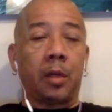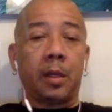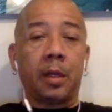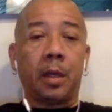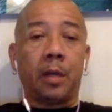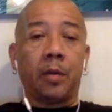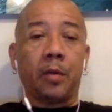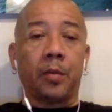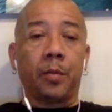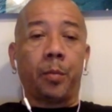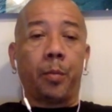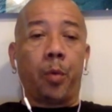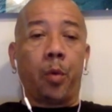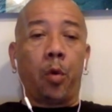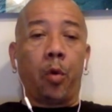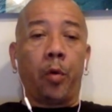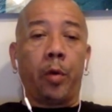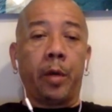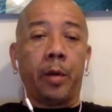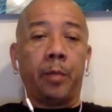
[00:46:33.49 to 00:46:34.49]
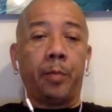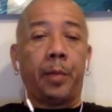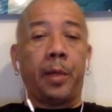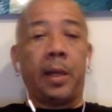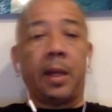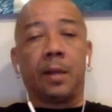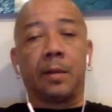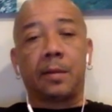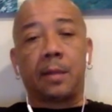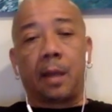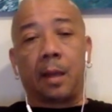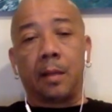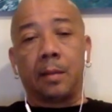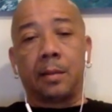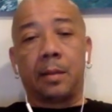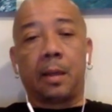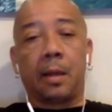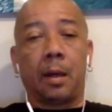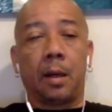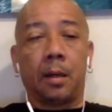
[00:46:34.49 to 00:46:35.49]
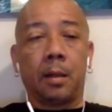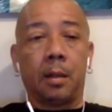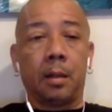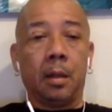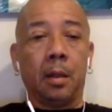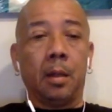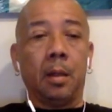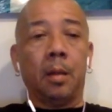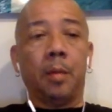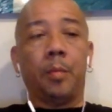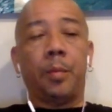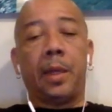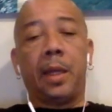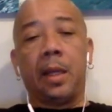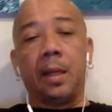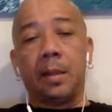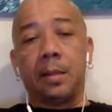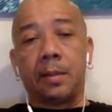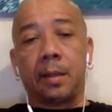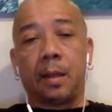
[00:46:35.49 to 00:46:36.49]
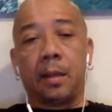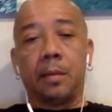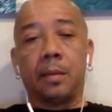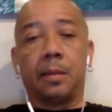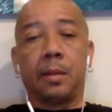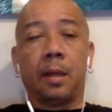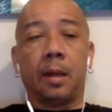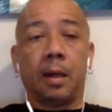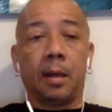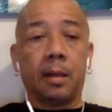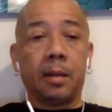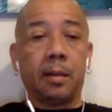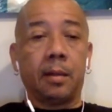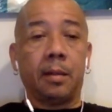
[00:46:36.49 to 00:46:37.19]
not just boring play a song talk, play a song talk.